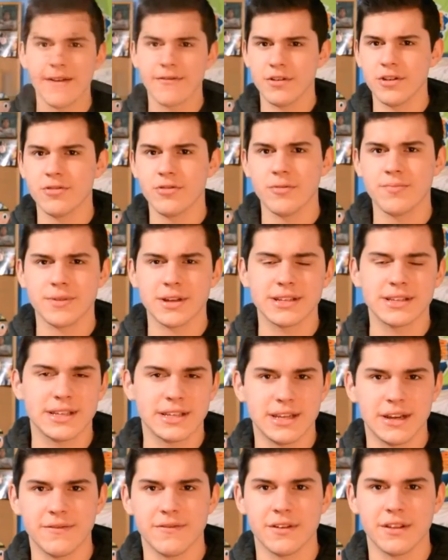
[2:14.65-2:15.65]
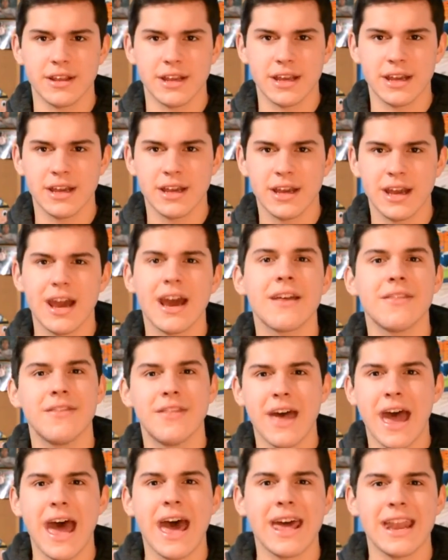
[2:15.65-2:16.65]
Every group does it differently,
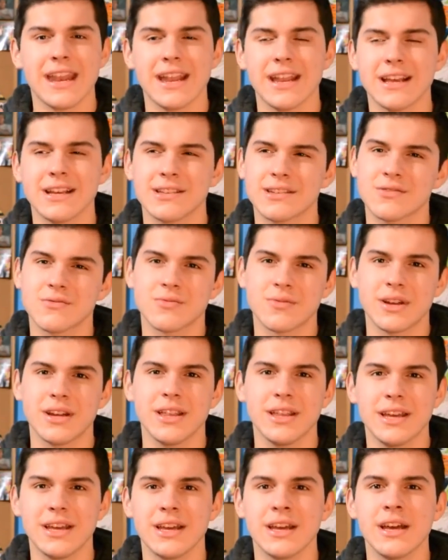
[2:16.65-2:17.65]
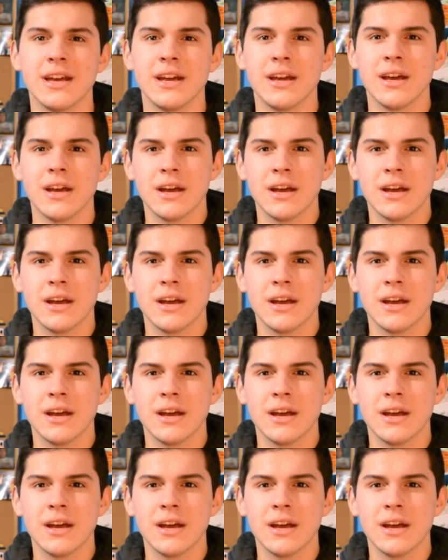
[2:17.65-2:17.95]
and that is really